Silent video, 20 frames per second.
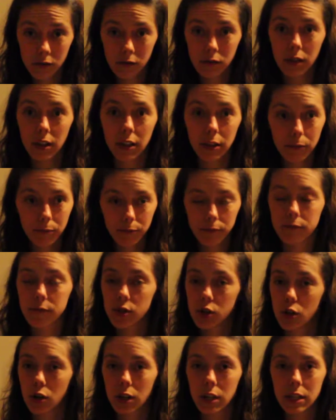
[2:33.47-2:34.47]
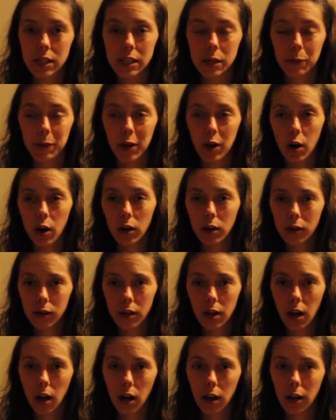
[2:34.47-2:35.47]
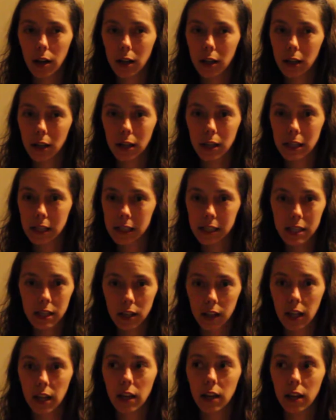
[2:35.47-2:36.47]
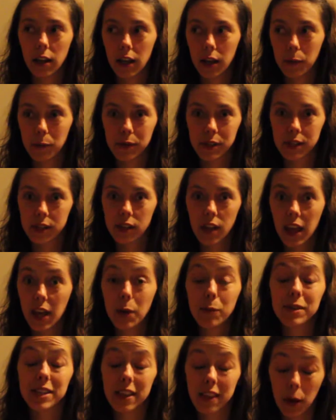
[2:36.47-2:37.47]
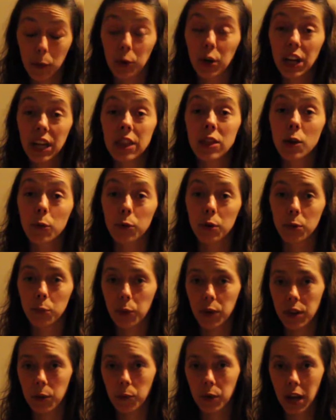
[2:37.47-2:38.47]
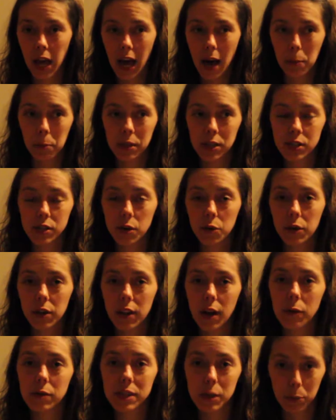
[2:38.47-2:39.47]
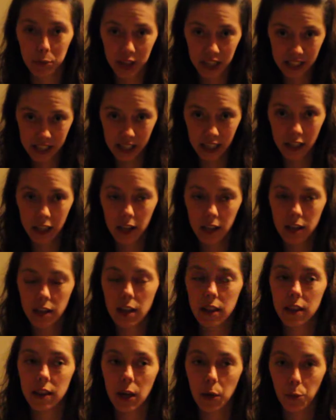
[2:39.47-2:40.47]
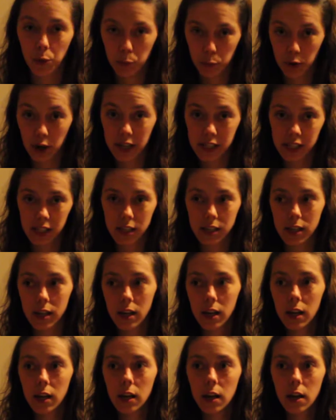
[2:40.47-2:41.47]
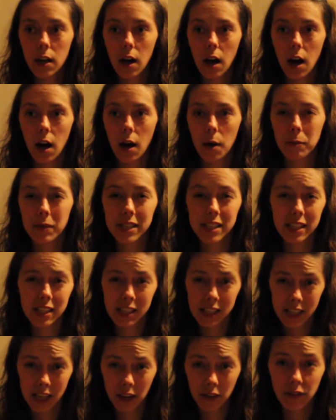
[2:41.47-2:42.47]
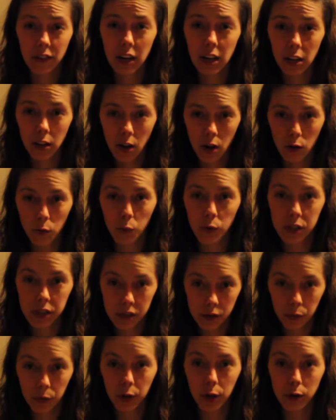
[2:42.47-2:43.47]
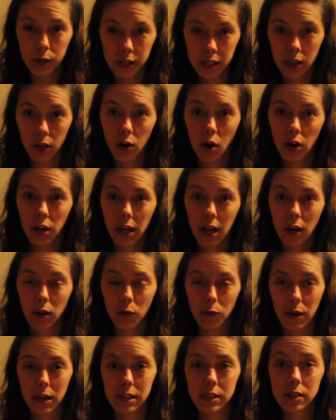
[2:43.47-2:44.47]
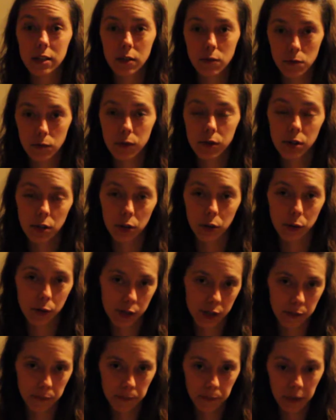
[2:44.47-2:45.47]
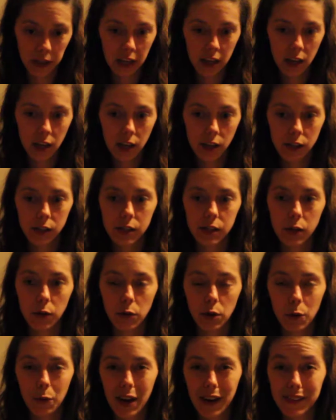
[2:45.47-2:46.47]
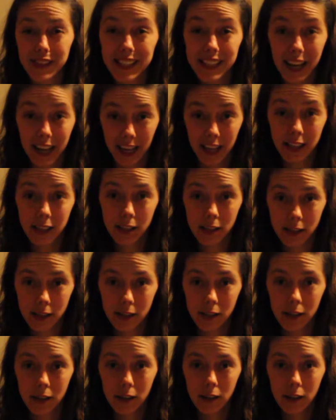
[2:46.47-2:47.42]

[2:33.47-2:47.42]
They started CPR instantly. They were in the room with him when it happened, so that was a blessing that they were present. It doesn't take very long once someone goes into cardiac arrest to lose them. So you have seconds.